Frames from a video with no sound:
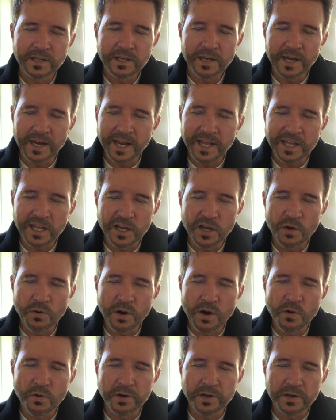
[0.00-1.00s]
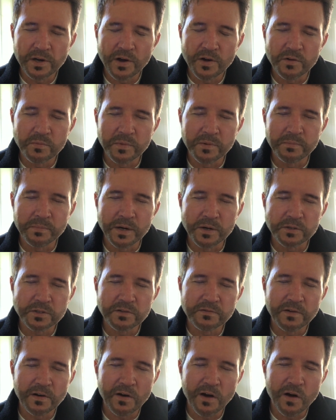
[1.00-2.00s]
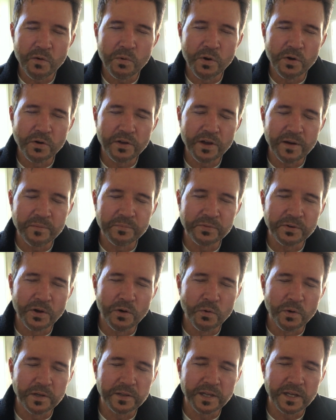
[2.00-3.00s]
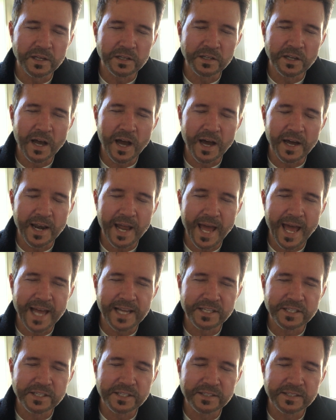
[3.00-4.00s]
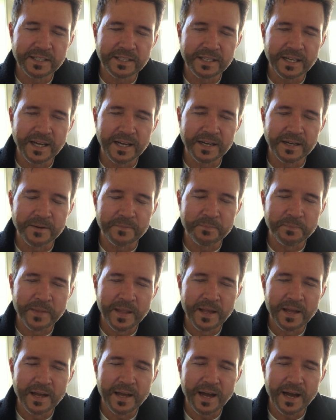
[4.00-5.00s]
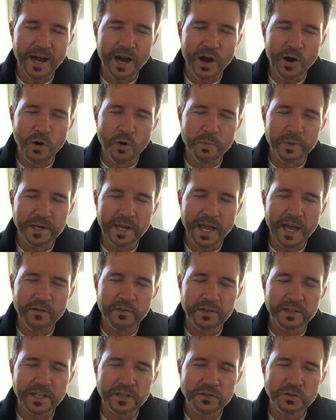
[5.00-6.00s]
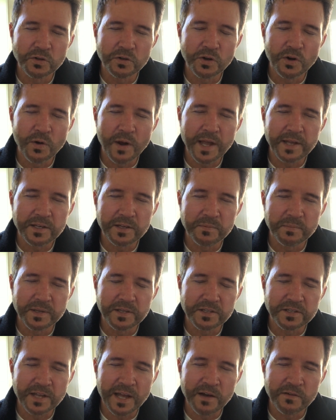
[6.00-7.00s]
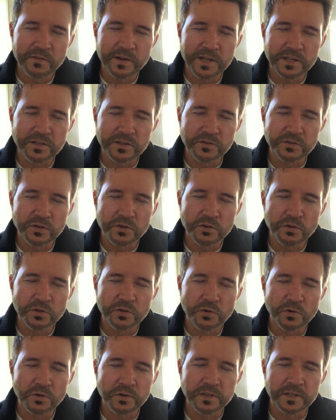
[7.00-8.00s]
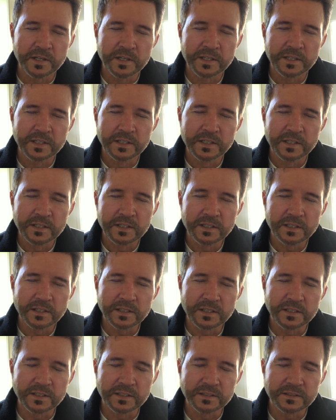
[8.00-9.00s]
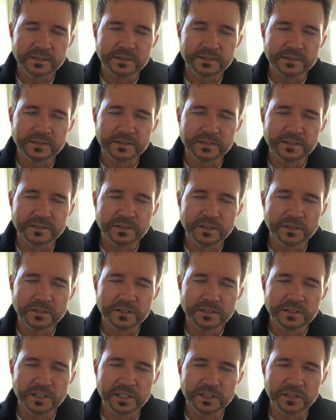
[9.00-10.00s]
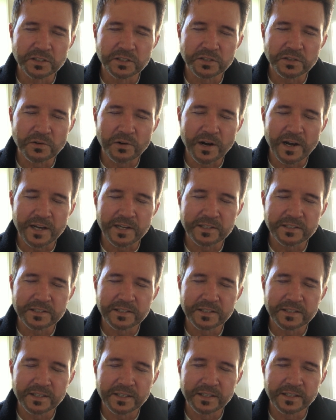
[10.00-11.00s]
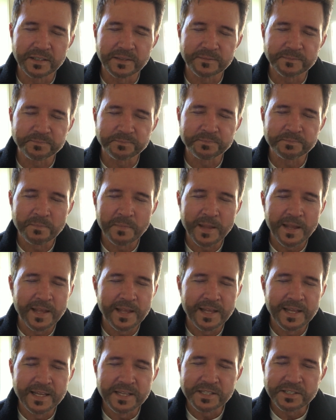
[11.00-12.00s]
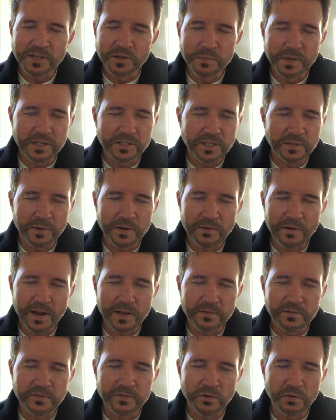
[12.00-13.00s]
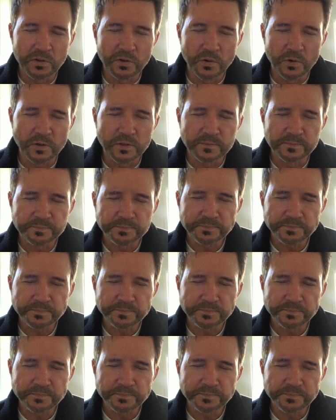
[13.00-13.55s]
God, I could go on and on, but most of all, I woke up knowing that, God, I had um, a home in heaven, that you granted me salvation through your Lord, uh, Jesus Christ. Um, so much to be grateful for, Lord.